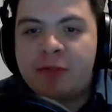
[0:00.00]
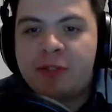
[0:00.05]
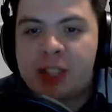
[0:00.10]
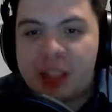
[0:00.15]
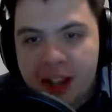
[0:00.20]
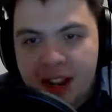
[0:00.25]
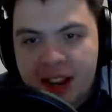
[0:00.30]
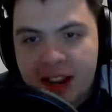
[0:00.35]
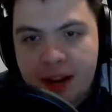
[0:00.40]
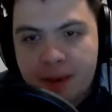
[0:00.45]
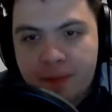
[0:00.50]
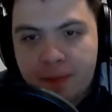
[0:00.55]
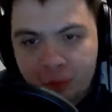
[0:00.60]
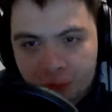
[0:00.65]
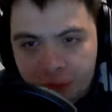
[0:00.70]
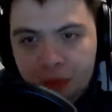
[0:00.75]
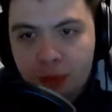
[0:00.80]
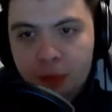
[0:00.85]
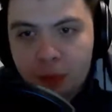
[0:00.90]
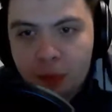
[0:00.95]
tea.
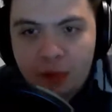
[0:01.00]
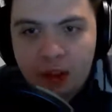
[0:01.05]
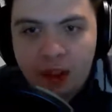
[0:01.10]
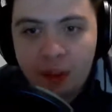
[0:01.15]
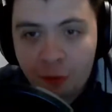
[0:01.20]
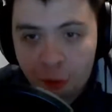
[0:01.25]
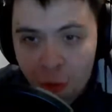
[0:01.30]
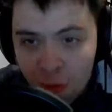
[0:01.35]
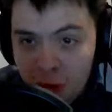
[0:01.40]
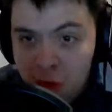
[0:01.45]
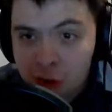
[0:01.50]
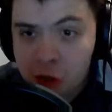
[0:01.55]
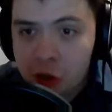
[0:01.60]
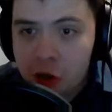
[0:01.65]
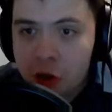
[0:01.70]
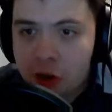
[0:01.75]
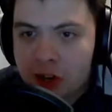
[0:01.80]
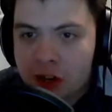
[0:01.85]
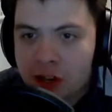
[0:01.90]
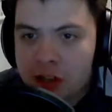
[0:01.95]
For most
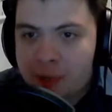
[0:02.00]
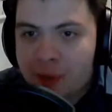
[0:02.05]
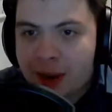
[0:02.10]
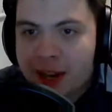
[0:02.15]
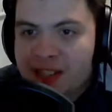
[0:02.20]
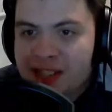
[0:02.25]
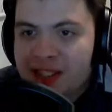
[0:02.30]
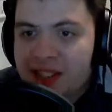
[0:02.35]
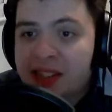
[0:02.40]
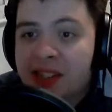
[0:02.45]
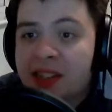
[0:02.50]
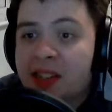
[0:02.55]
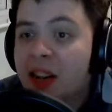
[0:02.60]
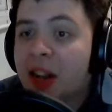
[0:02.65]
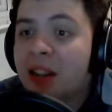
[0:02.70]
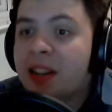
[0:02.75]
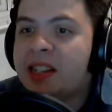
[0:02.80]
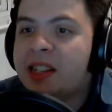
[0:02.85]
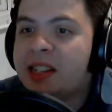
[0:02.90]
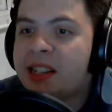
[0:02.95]
studio spaces, it is
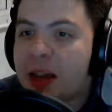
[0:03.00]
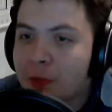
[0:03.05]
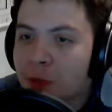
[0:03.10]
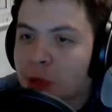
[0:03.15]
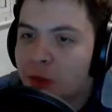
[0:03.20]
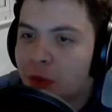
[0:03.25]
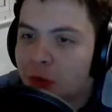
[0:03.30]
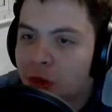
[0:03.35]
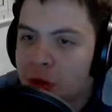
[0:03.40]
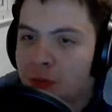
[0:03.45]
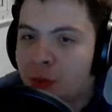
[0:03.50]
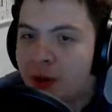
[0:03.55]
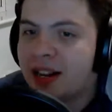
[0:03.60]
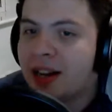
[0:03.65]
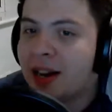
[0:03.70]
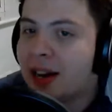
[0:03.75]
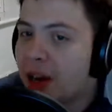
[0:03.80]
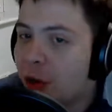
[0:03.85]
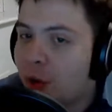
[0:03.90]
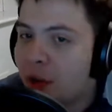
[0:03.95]
unacceptable to
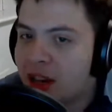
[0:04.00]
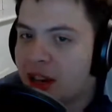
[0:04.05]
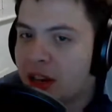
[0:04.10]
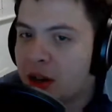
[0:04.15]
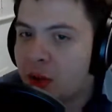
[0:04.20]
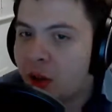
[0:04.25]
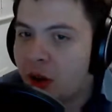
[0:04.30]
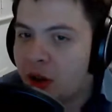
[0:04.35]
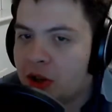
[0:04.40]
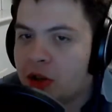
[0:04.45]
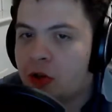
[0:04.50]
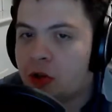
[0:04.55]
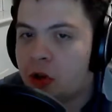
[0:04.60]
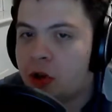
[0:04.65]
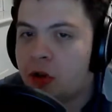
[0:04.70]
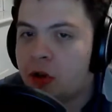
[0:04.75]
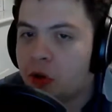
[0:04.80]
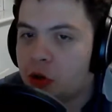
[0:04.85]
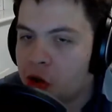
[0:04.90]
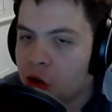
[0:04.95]
bring liquid in while you do
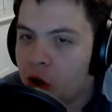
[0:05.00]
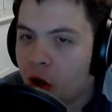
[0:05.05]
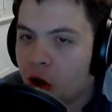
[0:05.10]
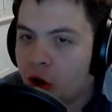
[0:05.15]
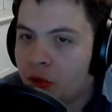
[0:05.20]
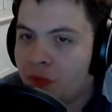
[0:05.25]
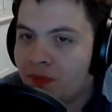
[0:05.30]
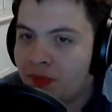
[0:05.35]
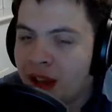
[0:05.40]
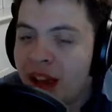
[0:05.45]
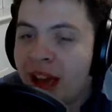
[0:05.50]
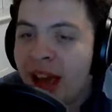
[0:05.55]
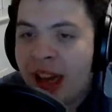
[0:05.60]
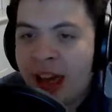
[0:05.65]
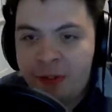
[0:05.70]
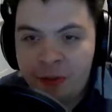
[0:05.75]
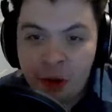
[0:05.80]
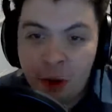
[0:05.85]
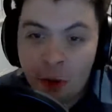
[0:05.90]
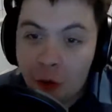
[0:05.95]
your show.
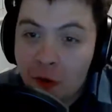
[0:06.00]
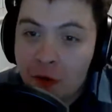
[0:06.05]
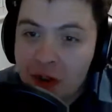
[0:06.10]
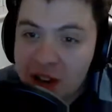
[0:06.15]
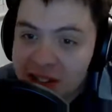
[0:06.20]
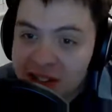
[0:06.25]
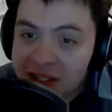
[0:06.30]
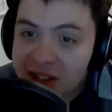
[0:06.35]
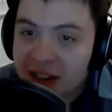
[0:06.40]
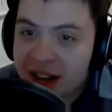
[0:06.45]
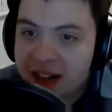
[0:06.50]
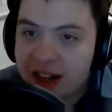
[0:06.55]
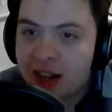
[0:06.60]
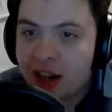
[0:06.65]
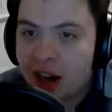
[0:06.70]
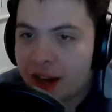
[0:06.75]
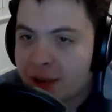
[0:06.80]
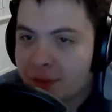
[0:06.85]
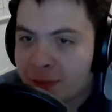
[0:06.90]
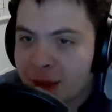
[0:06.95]
If you're a risk taker
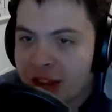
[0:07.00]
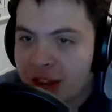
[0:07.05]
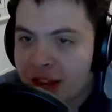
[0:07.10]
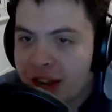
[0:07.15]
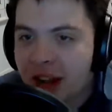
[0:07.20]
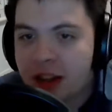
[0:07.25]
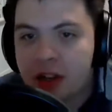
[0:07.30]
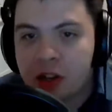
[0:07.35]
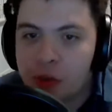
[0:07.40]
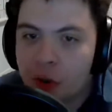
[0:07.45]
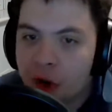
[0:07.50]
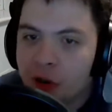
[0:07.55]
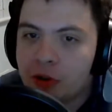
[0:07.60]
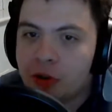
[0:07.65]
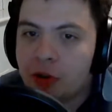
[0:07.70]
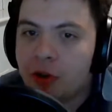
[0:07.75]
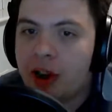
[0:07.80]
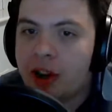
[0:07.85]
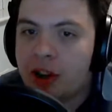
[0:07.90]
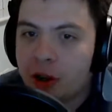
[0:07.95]
like me and you own
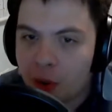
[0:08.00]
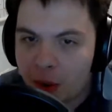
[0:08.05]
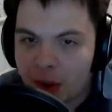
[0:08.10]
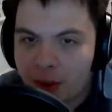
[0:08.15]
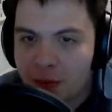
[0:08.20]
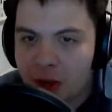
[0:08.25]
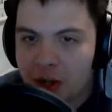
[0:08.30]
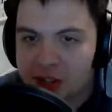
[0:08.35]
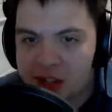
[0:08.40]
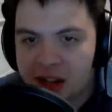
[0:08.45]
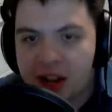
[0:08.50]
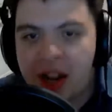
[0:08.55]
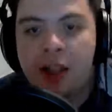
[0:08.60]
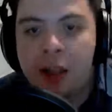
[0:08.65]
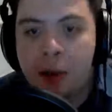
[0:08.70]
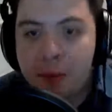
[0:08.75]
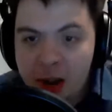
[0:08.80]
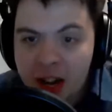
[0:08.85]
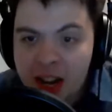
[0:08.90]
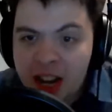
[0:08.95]
your own equipment,
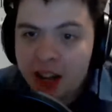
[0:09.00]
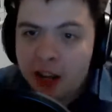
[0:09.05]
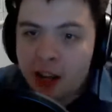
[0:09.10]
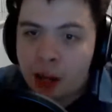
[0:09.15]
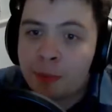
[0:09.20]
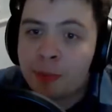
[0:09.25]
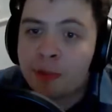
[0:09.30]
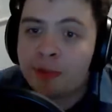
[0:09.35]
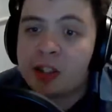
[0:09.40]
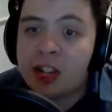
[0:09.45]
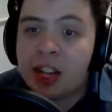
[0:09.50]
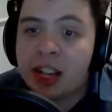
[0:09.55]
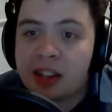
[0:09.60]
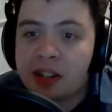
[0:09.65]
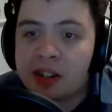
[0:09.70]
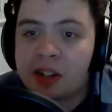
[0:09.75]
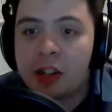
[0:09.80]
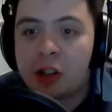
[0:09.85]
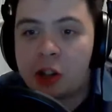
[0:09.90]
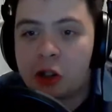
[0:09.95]
then bringing a cup of tea
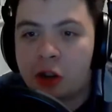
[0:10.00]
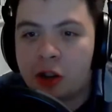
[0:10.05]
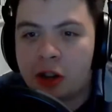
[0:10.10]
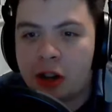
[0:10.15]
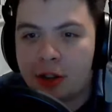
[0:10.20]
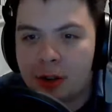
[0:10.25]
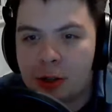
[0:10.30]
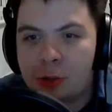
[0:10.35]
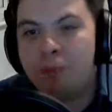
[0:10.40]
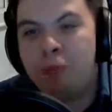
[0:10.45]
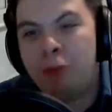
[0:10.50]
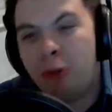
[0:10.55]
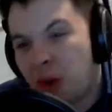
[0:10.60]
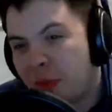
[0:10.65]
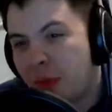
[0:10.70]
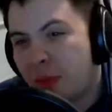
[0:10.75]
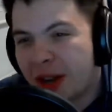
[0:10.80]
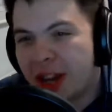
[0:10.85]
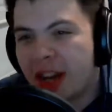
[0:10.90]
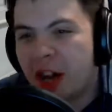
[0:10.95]
into the studio is
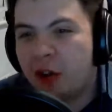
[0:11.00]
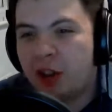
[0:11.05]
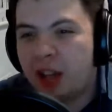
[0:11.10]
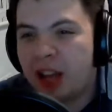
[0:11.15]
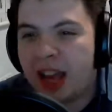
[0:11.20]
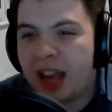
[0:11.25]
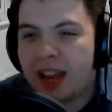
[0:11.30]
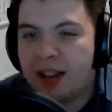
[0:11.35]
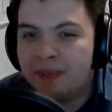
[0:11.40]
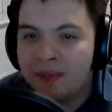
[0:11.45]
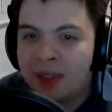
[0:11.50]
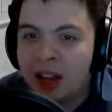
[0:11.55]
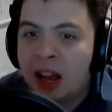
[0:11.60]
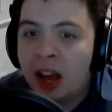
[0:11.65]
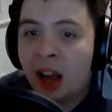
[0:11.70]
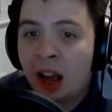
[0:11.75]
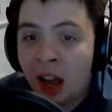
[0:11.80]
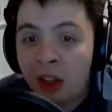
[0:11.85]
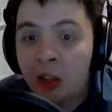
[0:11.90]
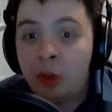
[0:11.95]
probably okay.
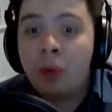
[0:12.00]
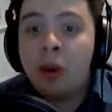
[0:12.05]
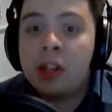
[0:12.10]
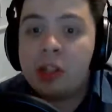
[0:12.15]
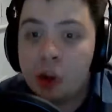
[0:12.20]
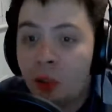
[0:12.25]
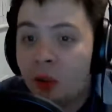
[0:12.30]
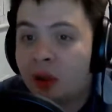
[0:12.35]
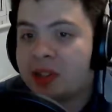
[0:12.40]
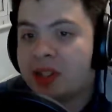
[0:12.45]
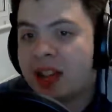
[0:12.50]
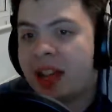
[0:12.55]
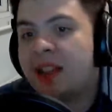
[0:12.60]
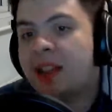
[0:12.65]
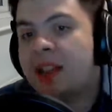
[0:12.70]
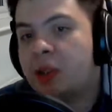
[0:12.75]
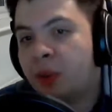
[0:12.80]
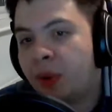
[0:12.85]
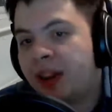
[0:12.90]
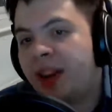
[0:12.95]
Otherwise, you'll want to get
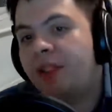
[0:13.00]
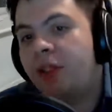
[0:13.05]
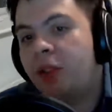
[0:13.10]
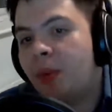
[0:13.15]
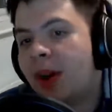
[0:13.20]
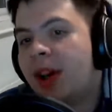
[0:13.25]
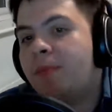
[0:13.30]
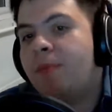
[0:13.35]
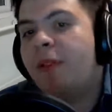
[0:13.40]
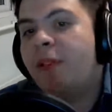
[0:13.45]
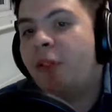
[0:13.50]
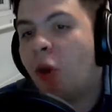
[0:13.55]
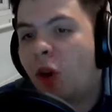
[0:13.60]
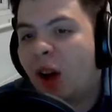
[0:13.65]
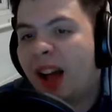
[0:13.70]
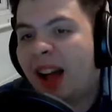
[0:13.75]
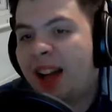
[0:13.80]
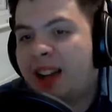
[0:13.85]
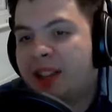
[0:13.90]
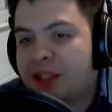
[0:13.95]
this one out the way
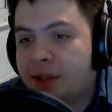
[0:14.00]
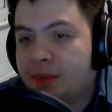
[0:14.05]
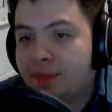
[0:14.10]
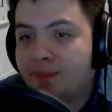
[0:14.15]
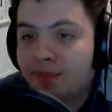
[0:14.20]
beforehand.